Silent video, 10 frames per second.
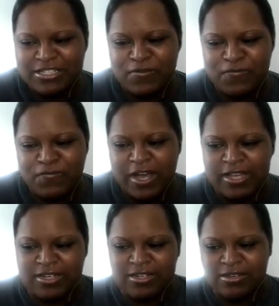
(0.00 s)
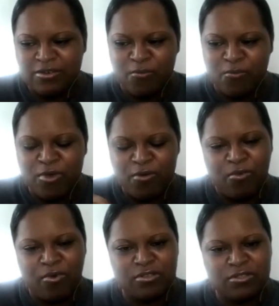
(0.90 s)
just finding
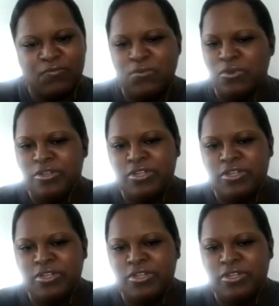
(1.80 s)
what works for